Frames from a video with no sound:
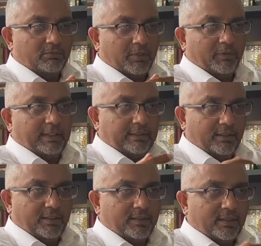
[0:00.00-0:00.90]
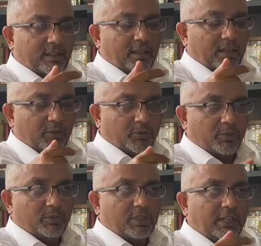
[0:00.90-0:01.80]
if it is a risk, how you're
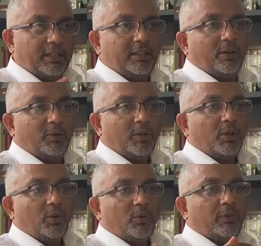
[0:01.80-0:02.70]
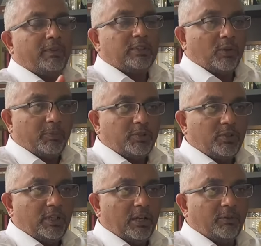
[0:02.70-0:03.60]
going to cut it down, or if it is an
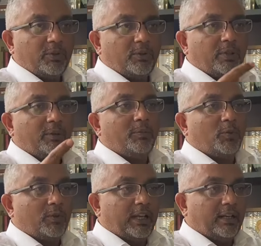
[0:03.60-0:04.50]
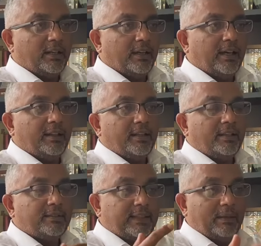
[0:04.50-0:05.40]
opportunity, how you're going to improve that. And
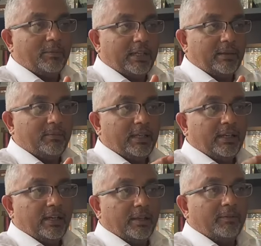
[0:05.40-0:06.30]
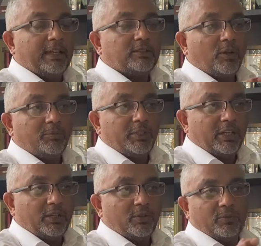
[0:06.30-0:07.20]
then same time, if there's an
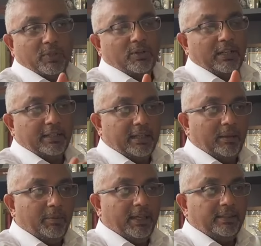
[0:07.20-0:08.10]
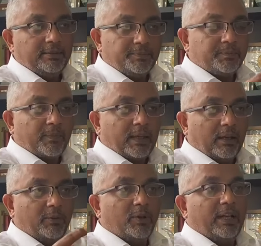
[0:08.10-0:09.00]
objective, we call it KPIs.
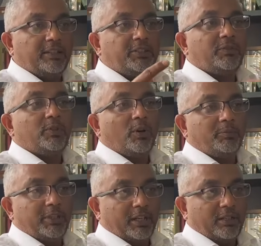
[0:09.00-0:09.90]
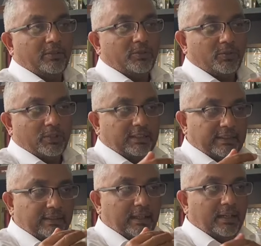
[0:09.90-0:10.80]
How you're going to achieve your objective. So this
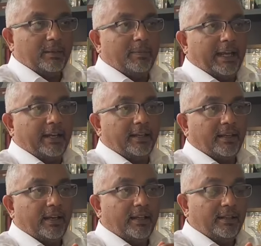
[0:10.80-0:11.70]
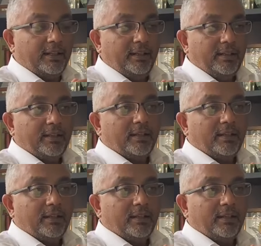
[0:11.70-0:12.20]
is under planning. And then